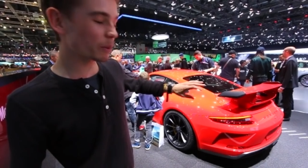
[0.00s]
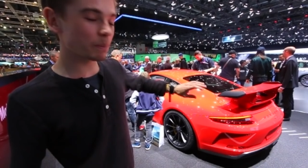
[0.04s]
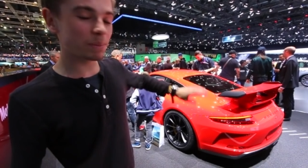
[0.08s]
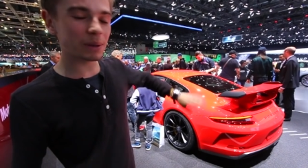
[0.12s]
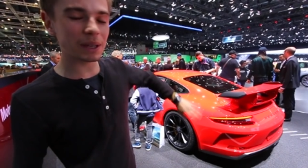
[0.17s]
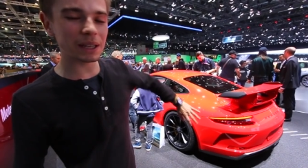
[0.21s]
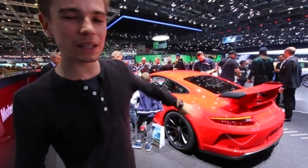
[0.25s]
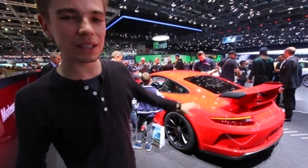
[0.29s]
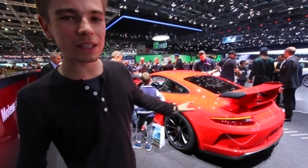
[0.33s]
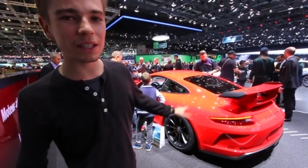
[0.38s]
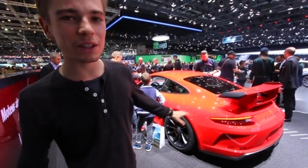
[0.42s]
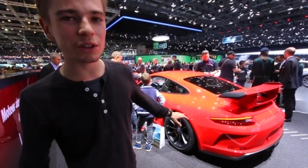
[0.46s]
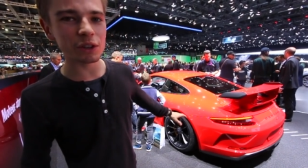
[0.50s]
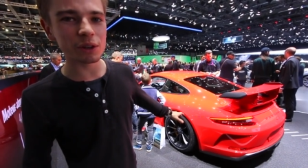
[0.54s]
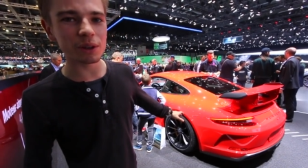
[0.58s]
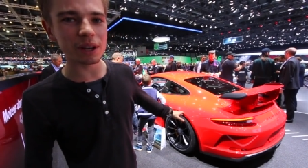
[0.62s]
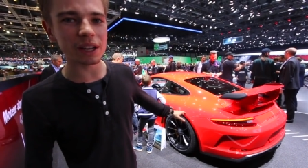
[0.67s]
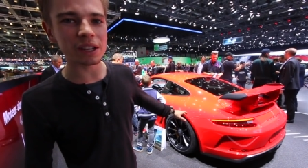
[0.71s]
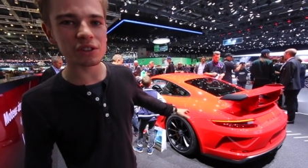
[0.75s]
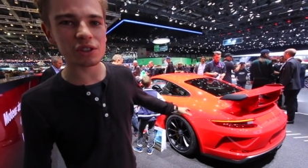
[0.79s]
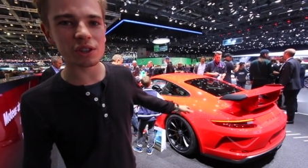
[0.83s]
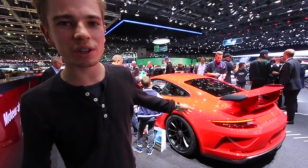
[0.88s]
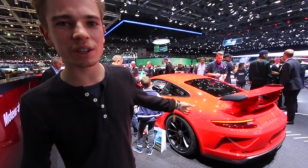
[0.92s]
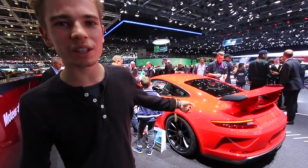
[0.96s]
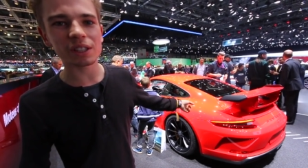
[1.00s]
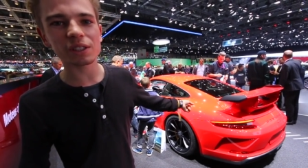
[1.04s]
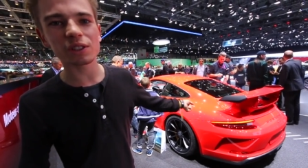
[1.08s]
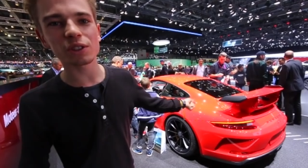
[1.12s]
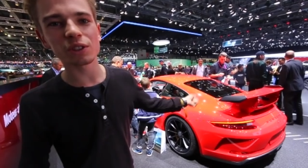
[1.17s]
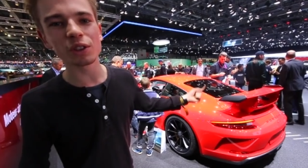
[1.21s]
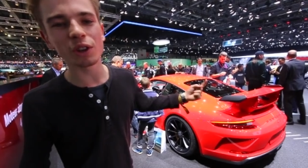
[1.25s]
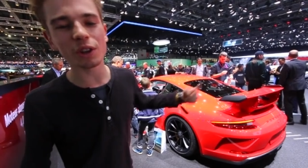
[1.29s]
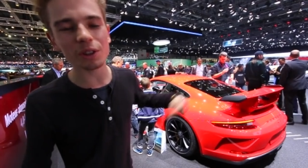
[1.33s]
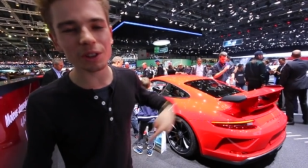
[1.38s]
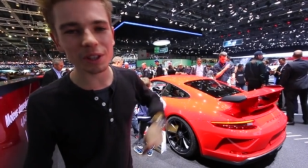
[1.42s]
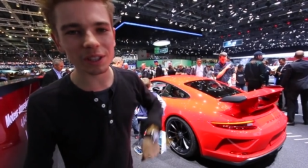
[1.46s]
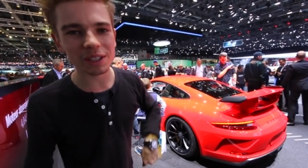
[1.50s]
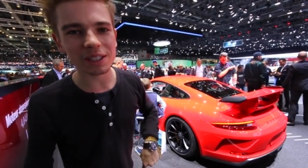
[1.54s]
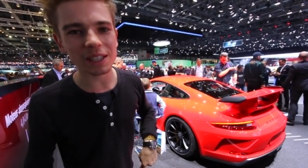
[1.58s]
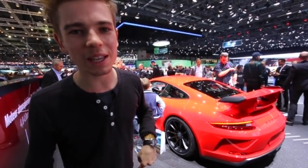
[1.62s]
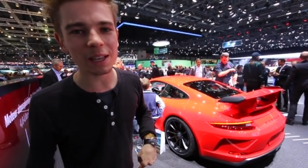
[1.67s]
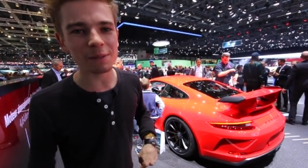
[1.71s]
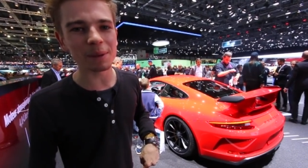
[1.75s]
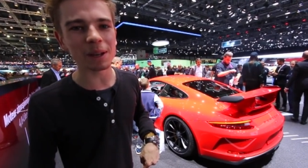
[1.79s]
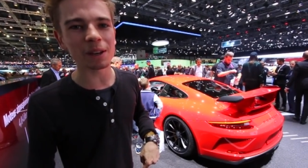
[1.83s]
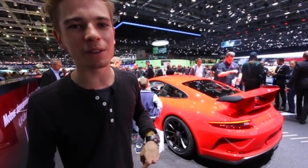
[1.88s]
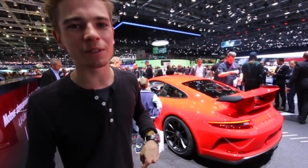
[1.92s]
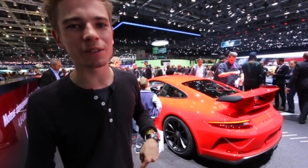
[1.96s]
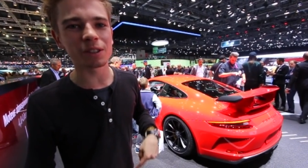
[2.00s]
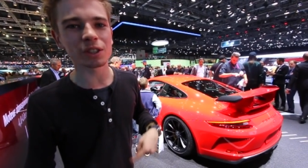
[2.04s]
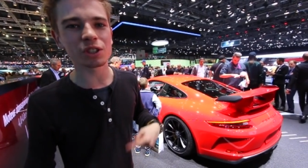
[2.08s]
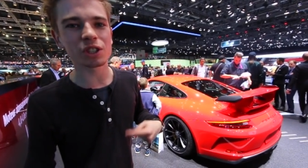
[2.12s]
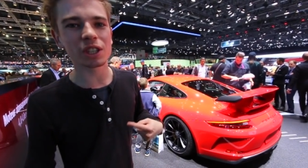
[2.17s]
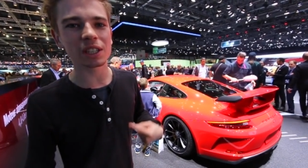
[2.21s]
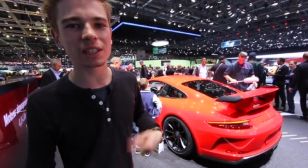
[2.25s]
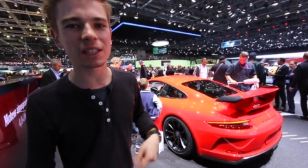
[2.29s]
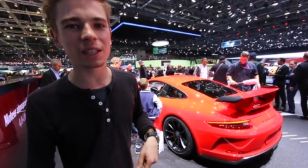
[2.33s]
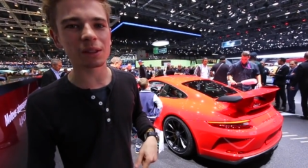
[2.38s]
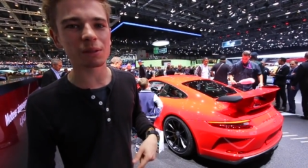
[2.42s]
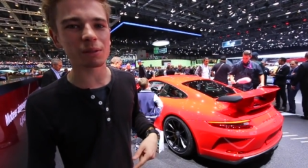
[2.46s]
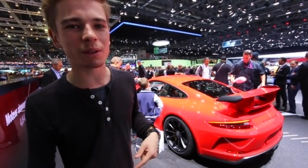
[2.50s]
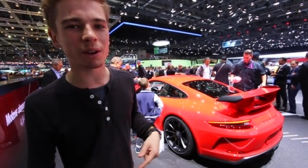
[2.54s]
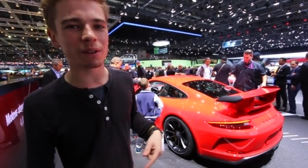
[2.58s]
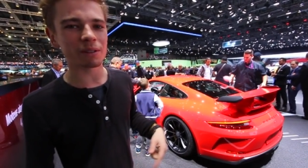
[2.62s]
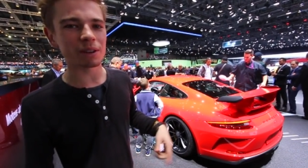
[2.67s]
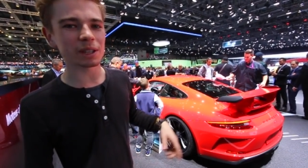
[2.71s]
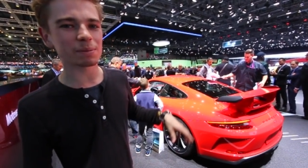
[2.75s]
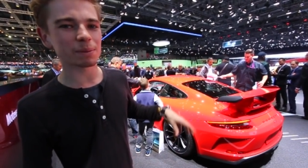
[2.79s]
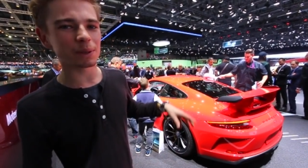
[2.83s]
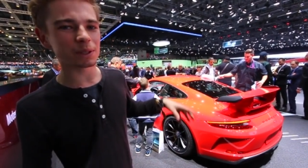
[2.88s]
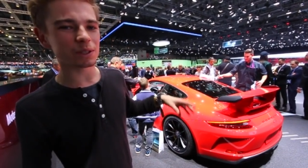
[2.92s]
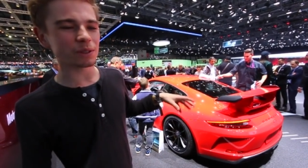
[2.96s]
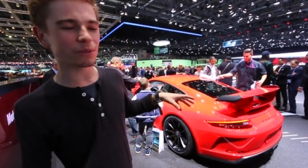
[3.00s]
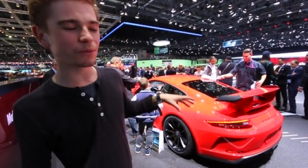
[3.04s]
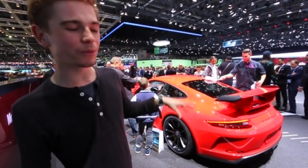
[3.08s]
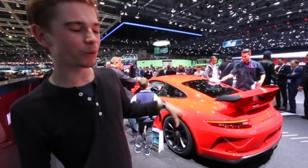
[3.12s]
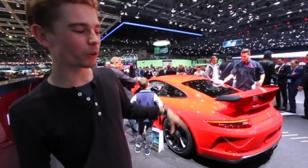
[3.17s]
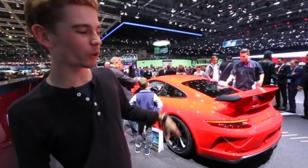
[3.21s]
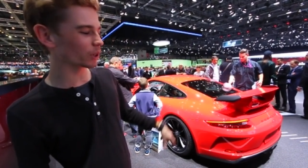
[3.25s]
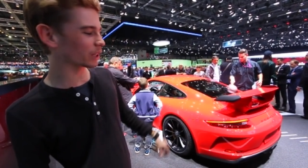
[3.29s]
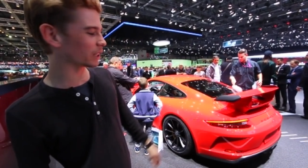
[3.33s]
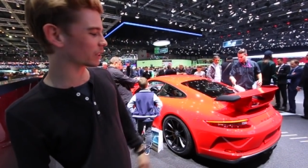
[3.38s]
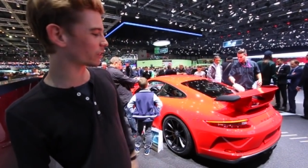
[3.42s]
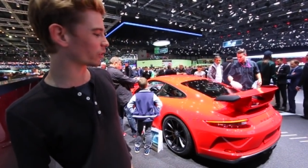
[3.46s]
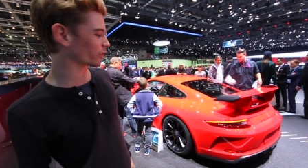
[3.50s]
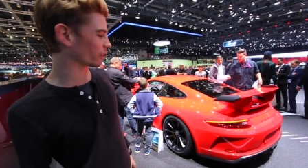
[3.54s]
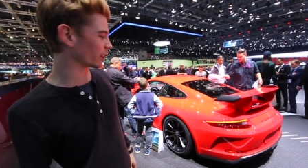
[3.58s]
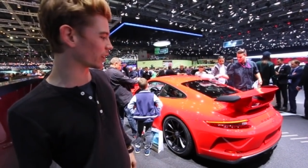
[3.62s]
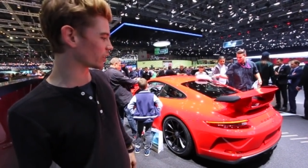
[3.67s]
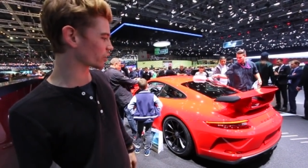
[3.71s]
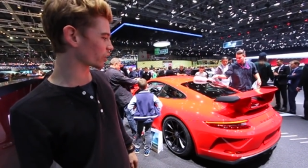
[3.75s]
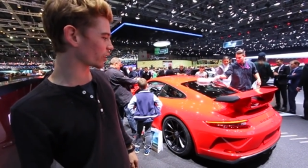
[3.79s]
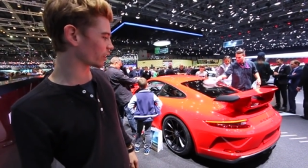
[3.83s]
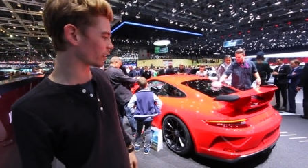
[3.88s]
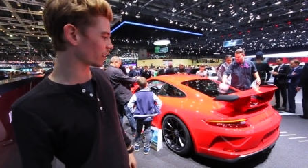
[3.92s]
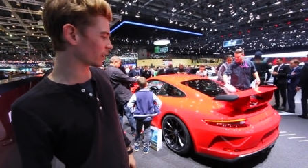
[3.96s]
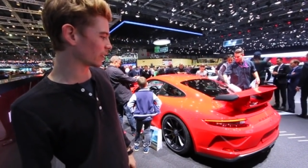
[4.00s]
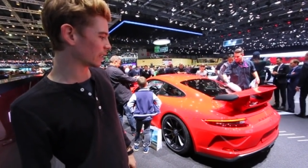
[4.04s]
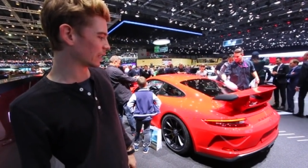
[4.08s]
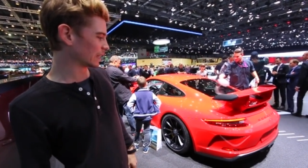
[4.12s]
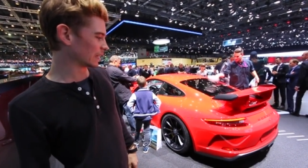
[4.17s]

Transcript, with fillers: completely new engine, it's not the same out of the GT3 RS, but it's a 4 litre engine.